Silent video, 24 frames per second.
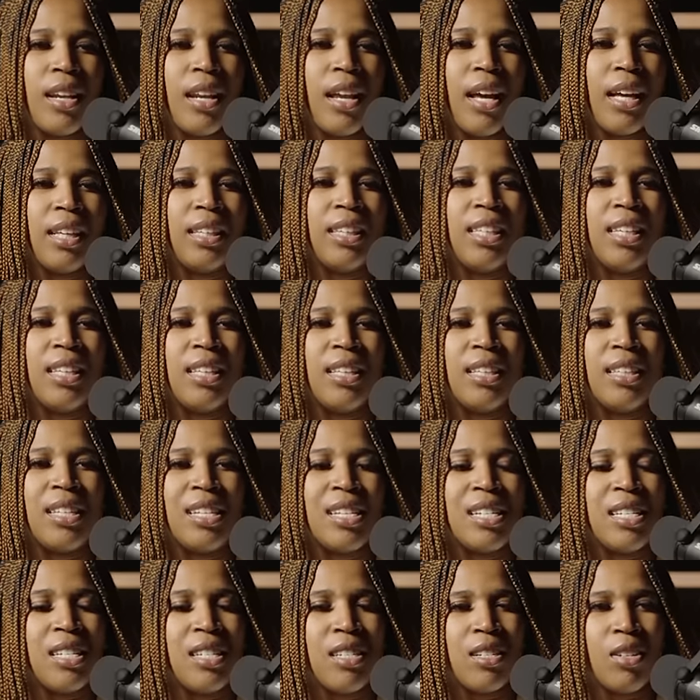like the the
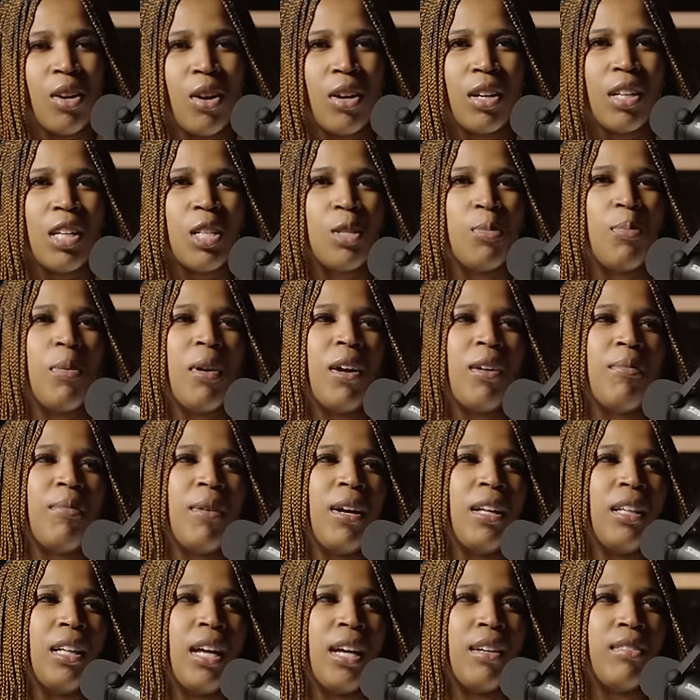darkest part of
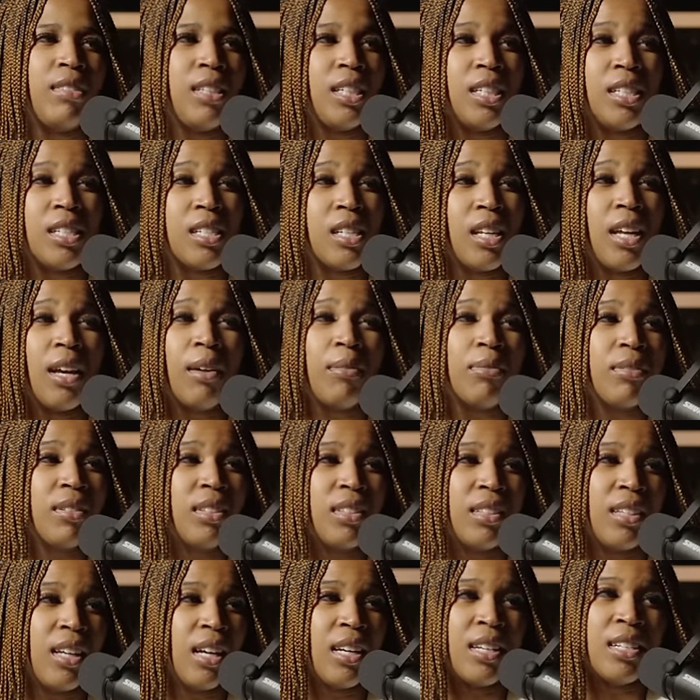my life, she just left,
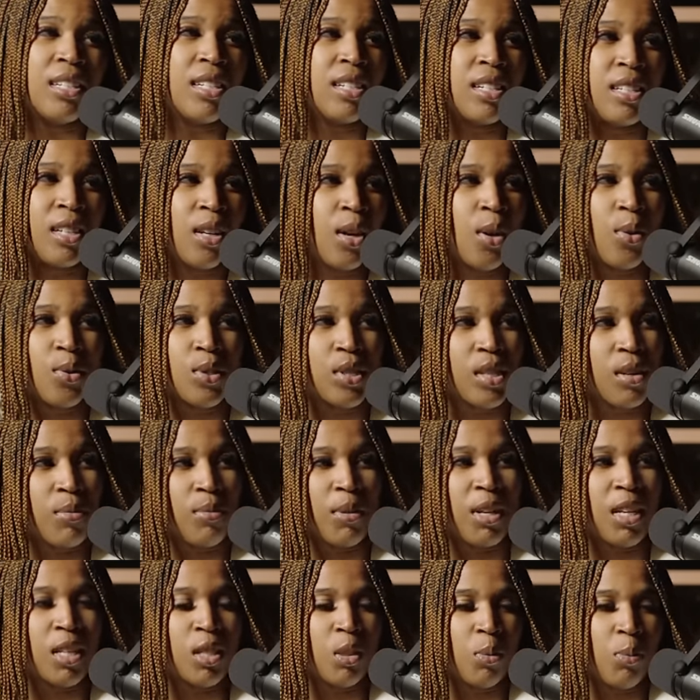like just ghosted
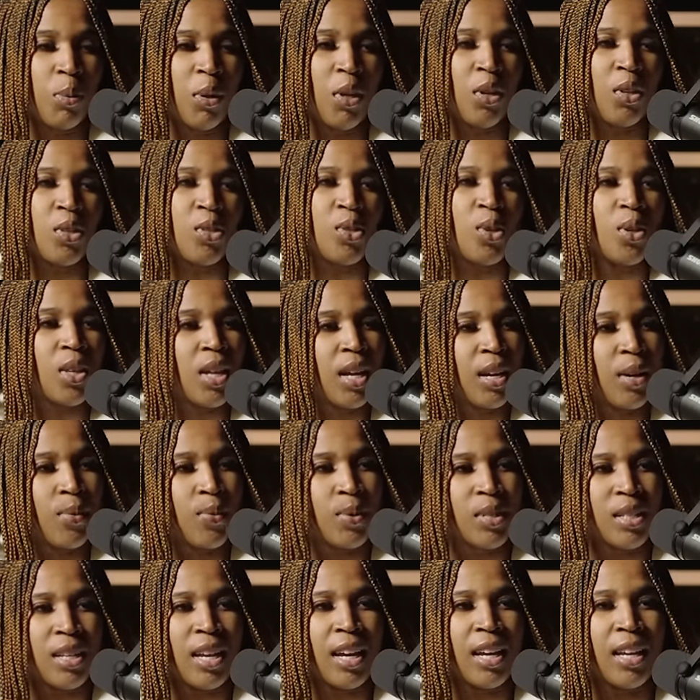me, disappeared. So then it
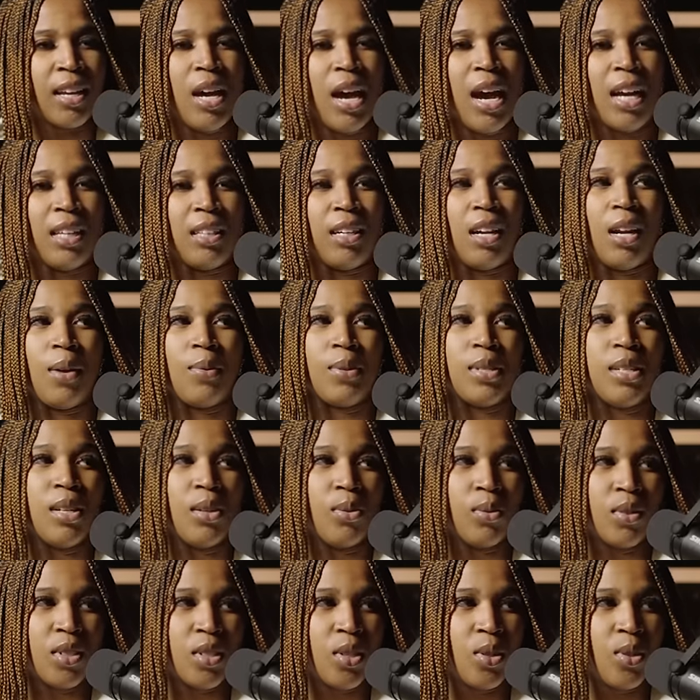was like I thought I was
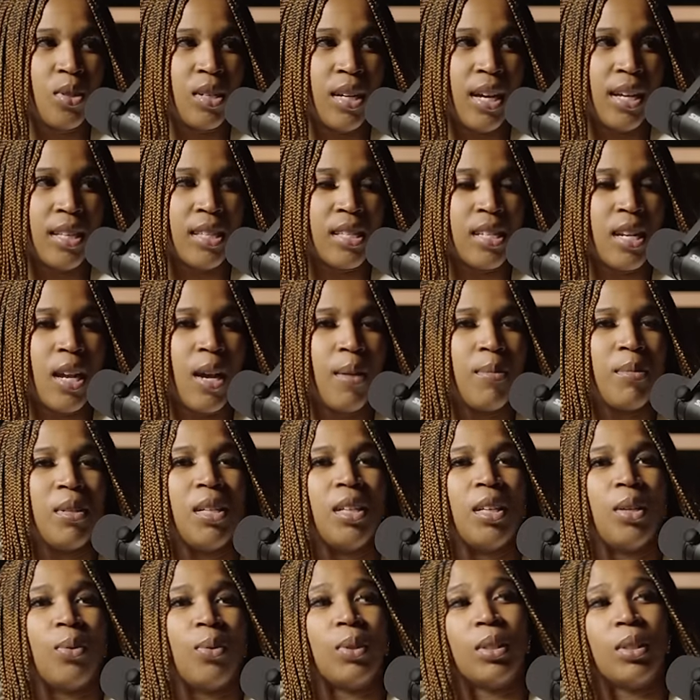dealing with two deaths, now I'm
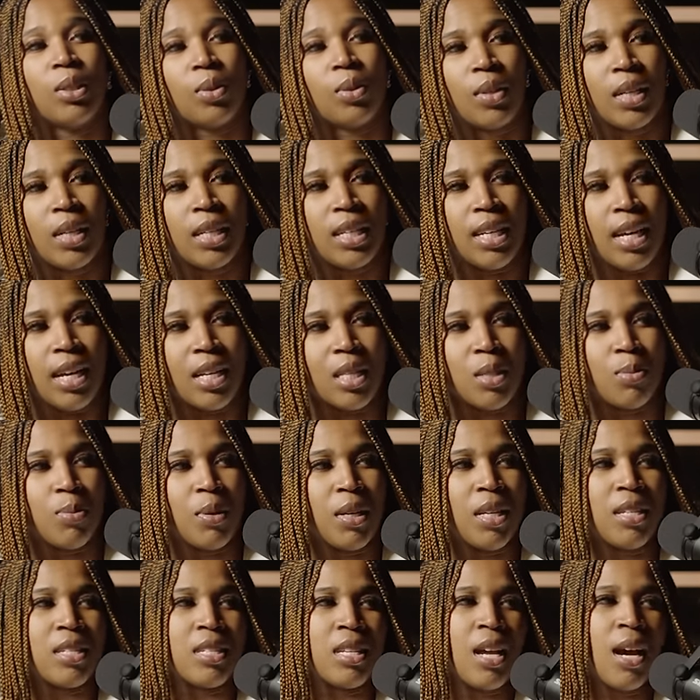dealing with three deaths
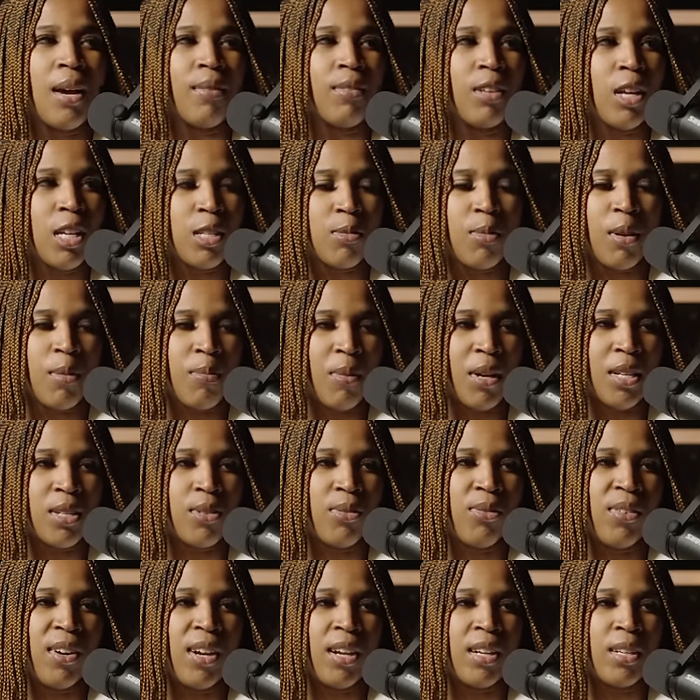because now I've lost my best
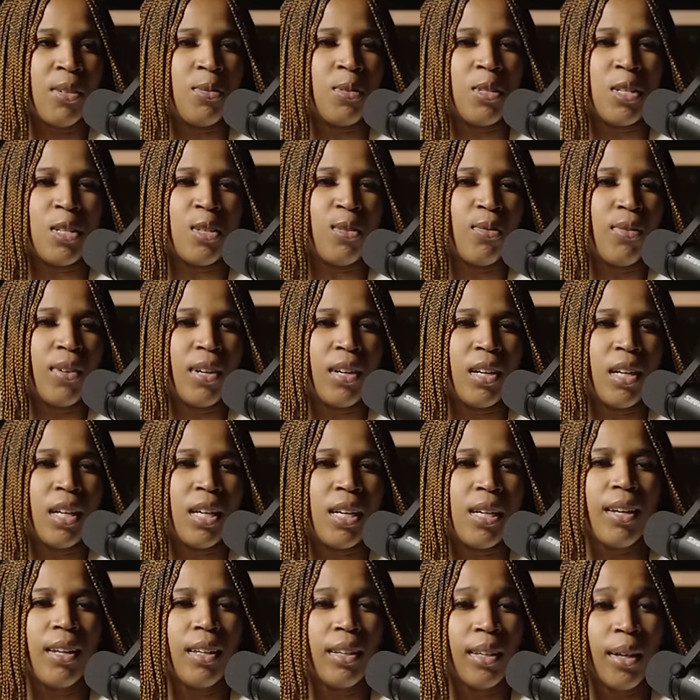friend. It was just
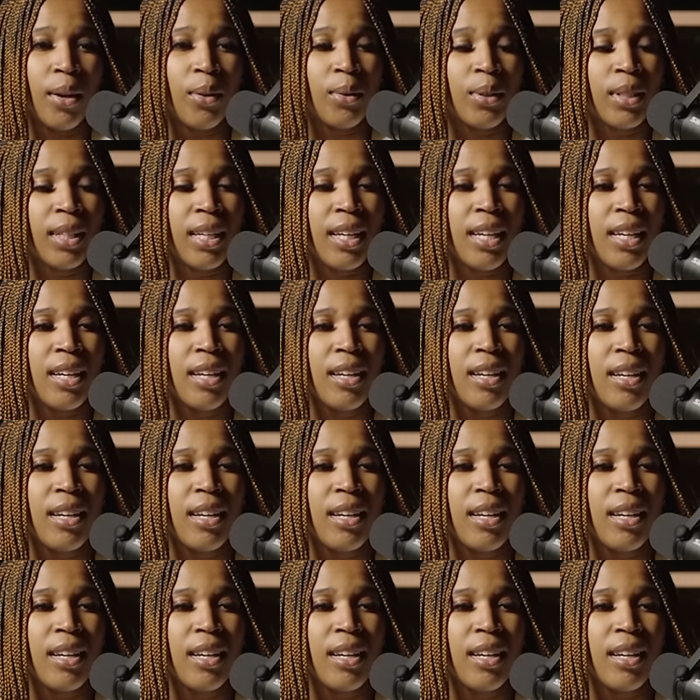very lonely